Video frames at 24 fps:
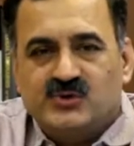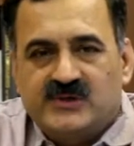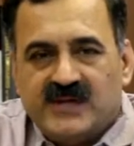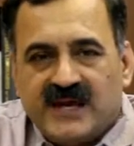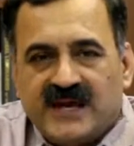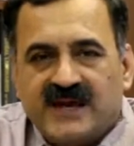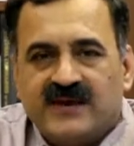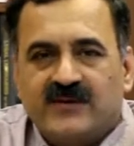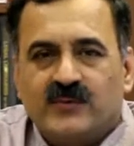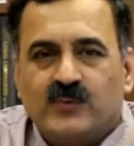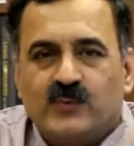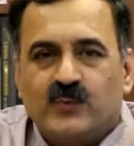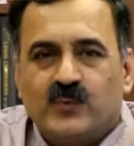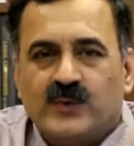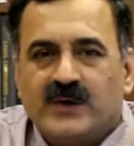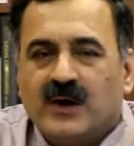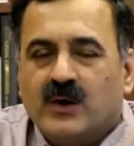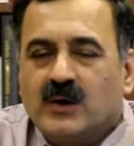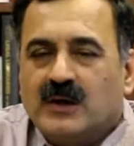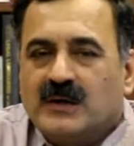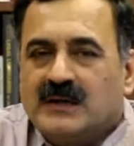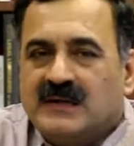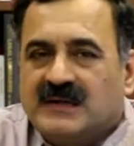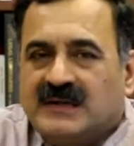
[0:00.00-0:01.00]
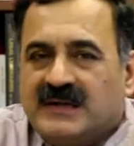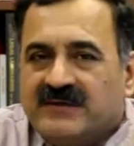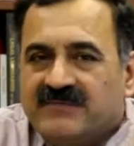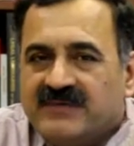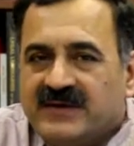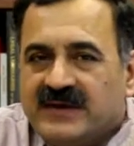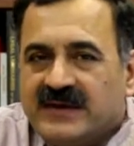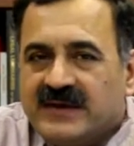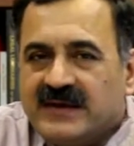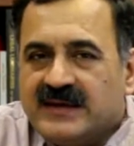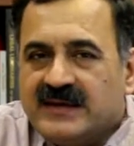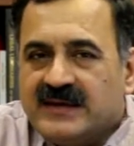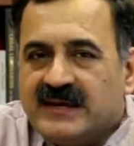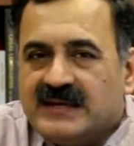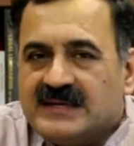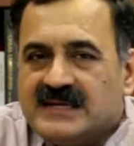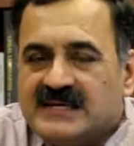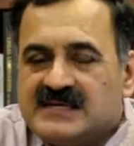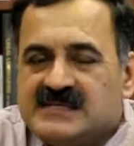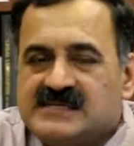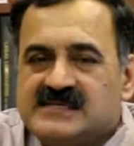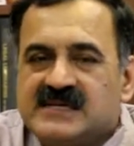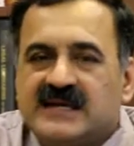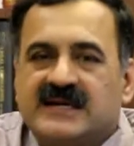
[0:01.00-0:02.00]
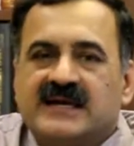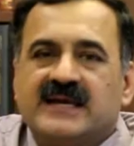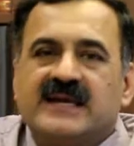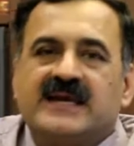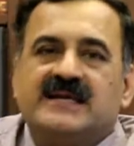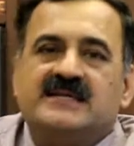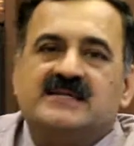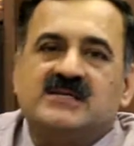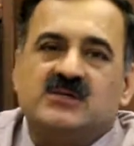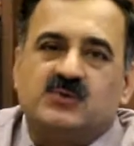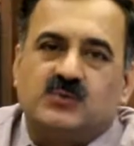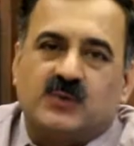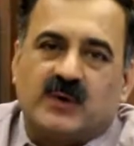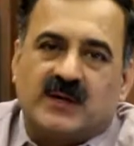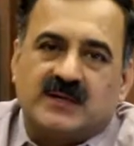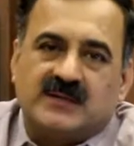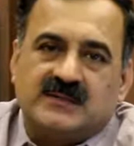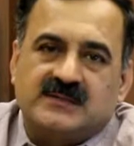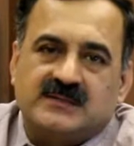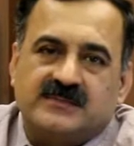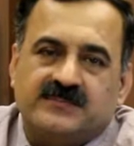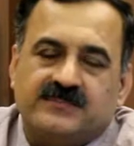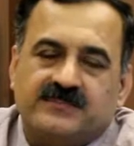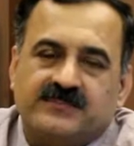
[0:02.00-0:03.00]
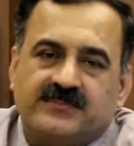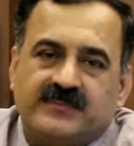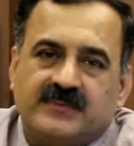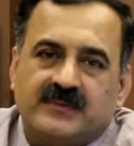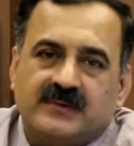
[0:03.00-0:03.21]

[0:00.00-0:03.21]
Today, we are living in an interconnected world.